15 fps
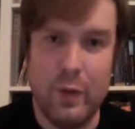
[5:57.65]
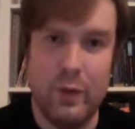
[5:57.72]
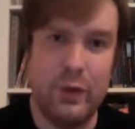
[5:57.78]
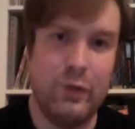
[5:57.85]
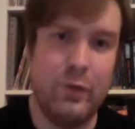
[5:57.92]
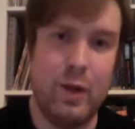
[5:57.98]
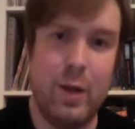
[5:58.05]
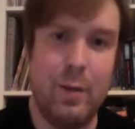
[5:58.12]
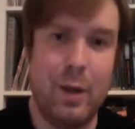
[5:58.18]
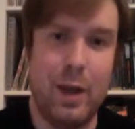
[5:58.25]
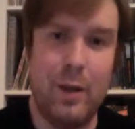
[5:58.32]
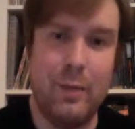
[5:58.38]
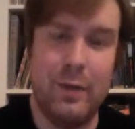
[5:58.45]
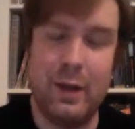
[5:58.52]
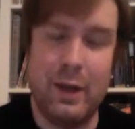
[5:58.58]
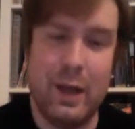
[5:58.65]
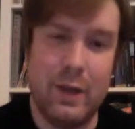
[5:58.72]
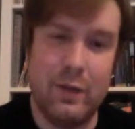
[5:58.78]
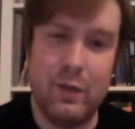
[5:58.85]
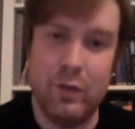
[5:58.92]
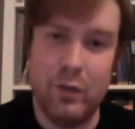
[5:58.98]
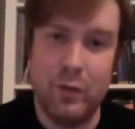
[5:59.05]
which rom coms, I
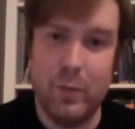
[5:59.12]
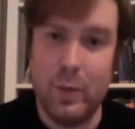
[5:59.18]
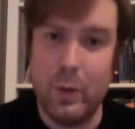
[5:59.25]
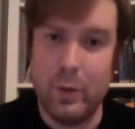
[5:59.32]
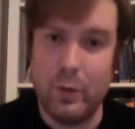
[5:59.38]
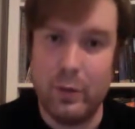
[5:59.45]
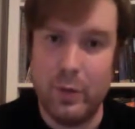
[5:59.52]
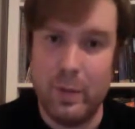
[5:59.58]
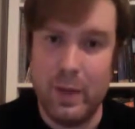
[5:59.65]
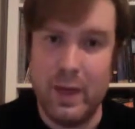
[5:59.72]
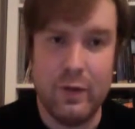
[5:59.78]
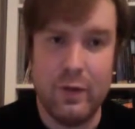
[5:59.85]
guess, are supposed to be.